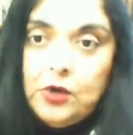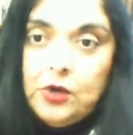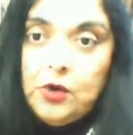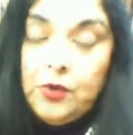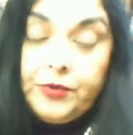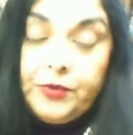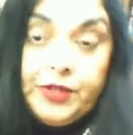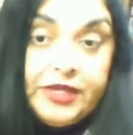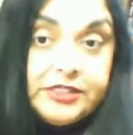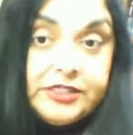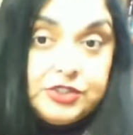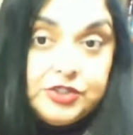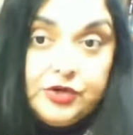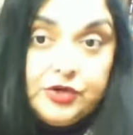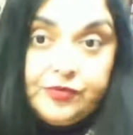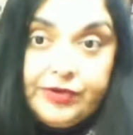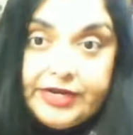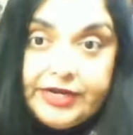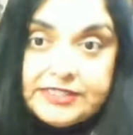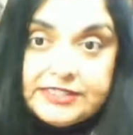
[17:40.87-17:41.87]
or the history
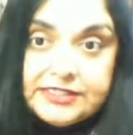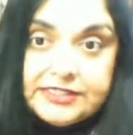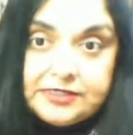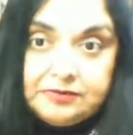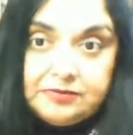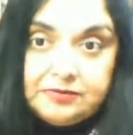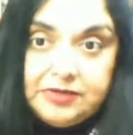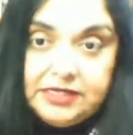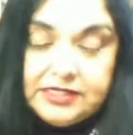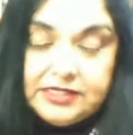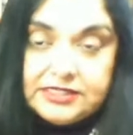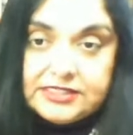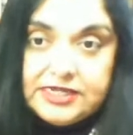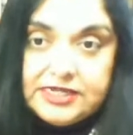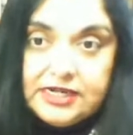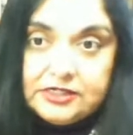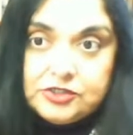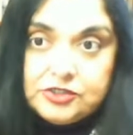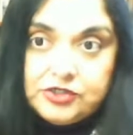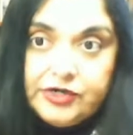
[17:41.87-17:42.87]
of racism in this
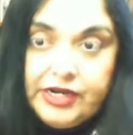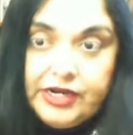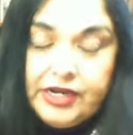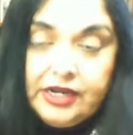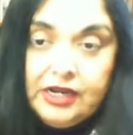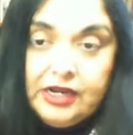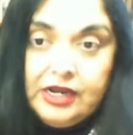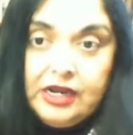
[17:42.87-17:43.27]
country.